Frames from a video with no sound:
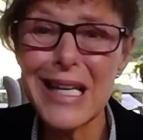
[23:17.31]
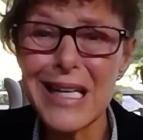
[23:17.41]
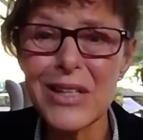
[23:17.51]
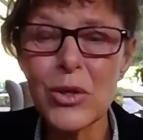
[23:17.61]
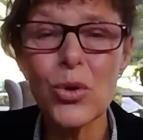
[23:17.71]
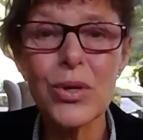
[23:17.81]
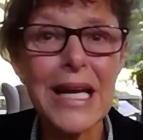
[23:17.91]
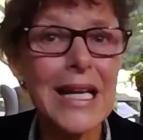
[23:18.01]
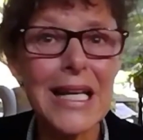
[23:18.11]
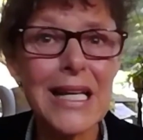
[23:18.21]
in or
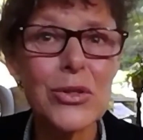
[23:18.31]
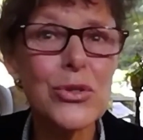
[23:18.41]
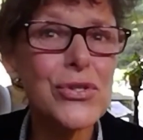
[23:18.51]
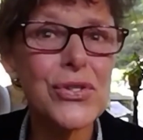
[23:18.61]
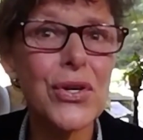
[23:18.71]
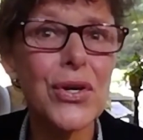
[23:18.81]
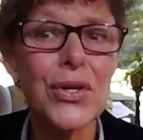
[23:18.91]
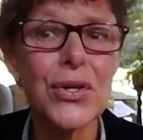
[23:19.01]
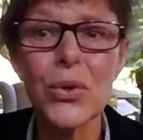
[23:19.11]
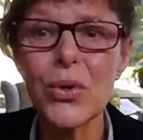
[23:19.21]
getting in
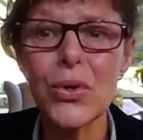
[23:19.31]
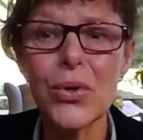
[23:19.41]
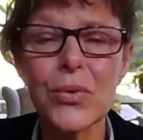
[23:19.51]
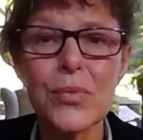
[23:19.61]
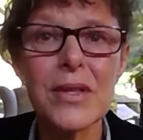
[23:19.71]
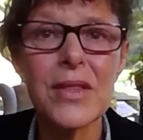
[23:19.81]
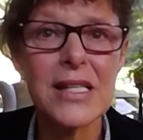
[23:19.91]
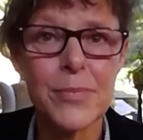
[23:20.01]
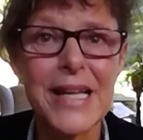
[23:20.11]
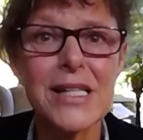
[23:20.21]
lucerne or
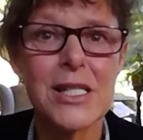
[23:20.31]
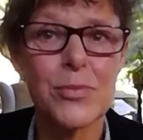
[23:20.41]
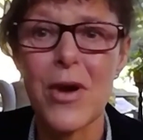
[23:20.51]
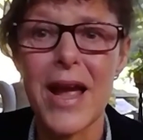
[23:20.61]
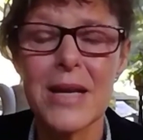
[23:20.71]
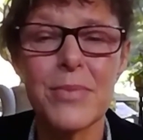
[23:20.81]
that's been sprayed.